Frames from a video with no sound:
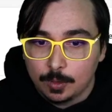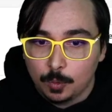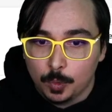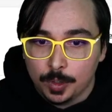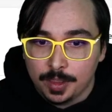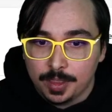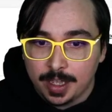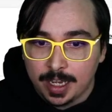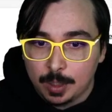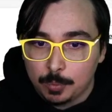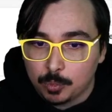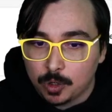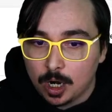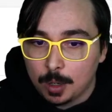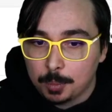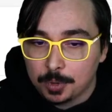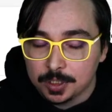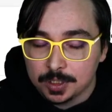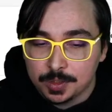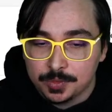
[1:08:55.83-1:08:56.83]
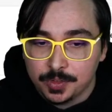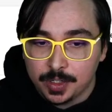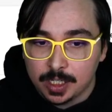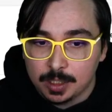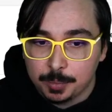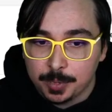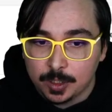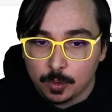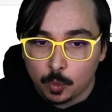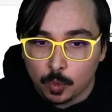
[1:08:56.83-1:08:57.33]
with a proper
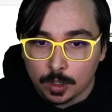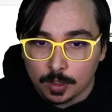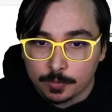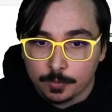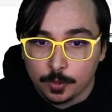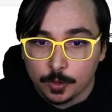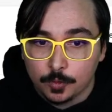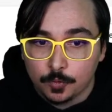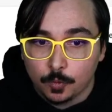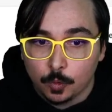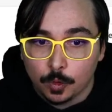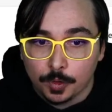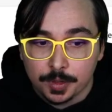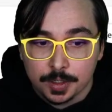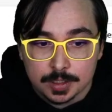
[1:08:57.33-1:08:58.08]
development workflow for